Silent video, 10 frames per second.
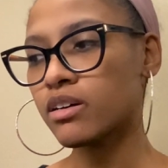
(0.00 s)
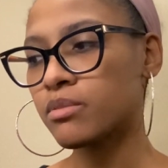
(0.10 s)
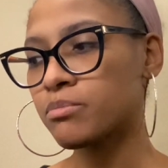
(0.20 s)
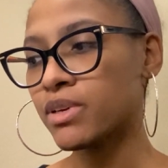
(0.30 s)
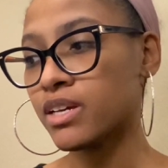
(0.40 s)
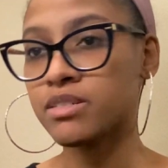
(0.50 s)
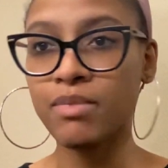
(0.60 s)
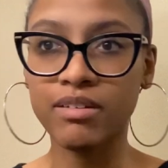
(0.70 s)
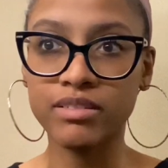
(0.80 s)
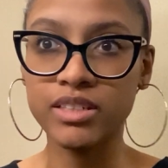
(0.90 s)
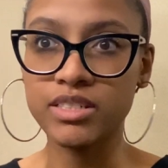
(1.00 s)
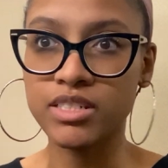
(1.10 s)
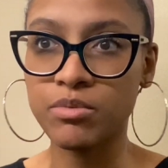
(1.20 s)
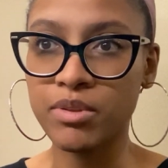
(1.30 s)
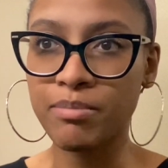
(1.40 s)
Because of my
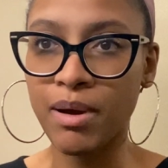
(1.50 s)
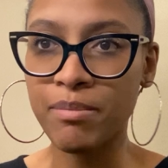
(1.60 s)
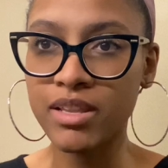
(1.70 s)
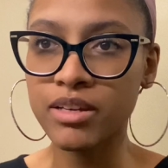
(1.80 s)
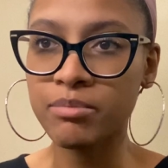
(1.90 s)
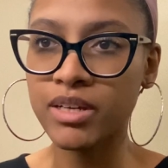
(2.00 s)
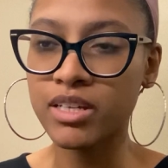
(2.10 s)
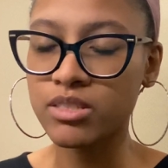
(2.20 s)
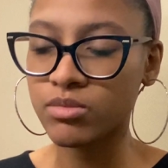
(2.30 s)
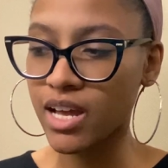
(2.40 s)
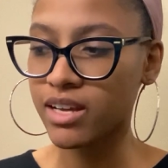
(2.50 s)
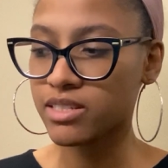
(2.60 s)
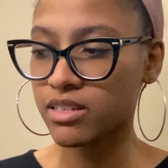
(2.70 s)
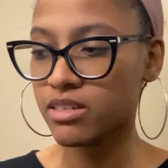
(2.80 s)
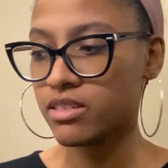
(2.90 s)
relationship with my mother being so
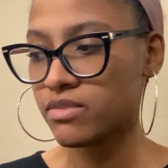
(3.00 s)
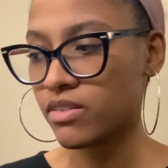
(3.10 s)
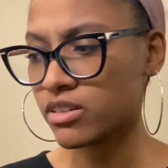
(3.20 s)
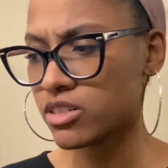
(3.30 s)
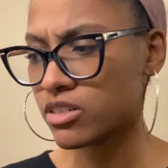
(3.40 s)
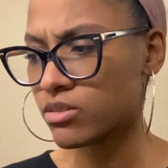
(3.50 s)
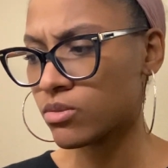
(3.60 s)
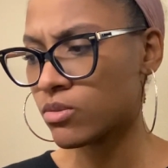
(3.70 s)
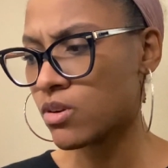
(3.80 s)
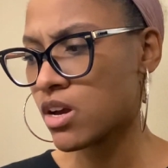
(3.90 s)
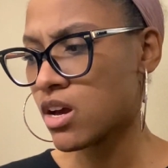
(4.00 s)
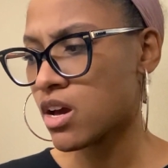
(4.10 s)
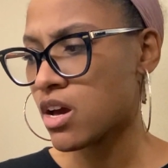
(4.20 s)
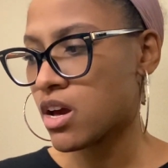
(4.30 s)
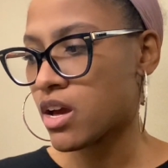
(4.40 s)
toxic and dysfunctional
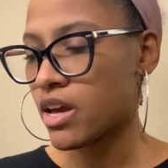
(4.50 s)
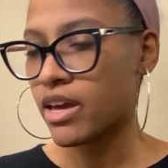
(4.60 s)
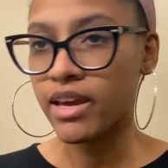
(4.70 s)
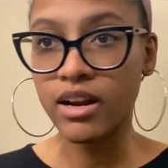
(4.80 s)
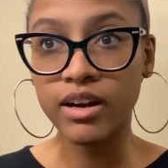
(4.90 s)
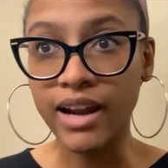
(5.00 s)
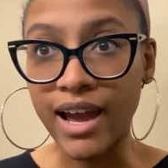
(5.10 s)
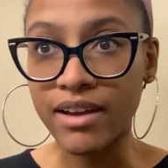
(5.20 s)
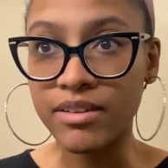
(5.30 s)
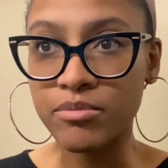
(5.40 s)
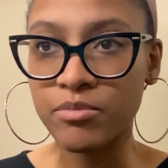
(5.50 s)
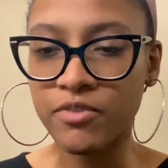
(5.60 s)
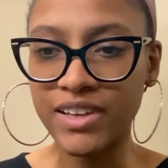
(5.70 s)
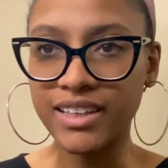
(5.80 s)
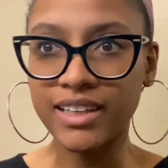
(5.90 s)
and her not
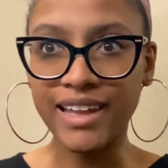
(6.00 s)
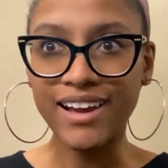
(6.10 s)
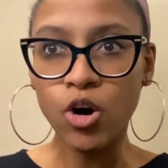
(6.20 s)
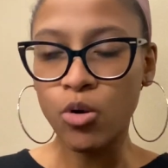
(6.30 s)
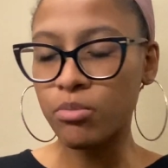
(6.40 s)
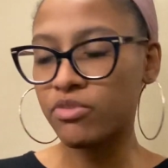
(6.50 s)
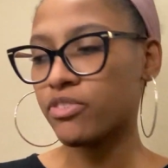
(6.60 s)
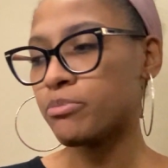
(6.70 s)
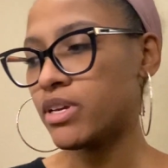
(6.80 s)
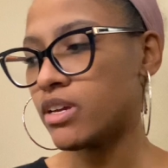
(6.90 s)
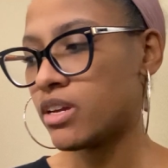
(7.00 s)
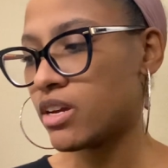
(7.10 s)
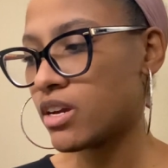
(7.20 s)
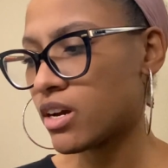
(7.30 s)
feeling like home for me.